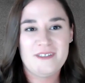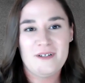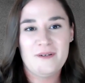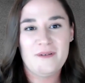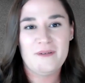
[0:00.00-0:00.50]

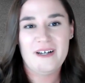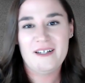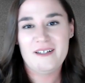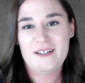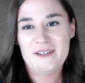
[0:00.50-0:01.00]
So
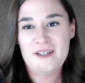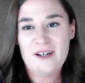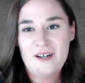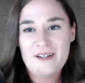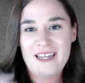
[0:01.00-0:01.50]
a
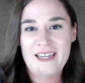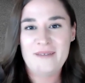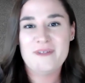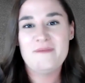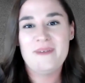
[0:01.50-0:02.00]
long
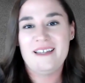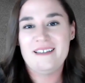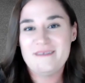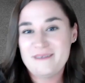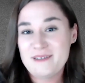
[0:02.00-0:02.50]
name to
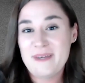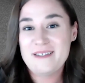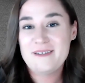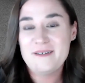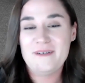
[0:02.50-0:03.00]
mean
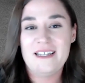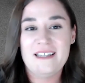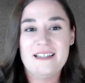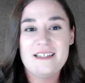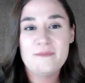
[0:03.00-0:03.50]
spacesuit,
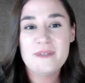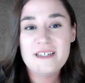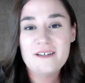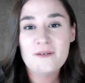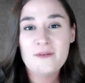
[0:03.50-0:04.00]
and this
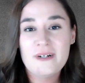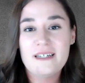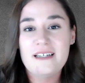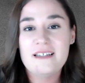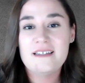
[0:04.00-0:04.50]
particular
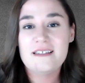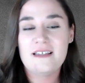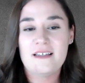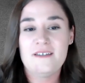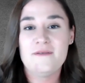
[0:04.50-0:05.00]
one is
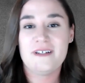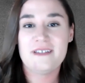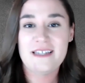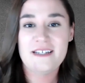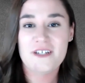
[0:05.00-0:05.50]
used
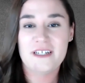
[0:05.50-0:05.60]
on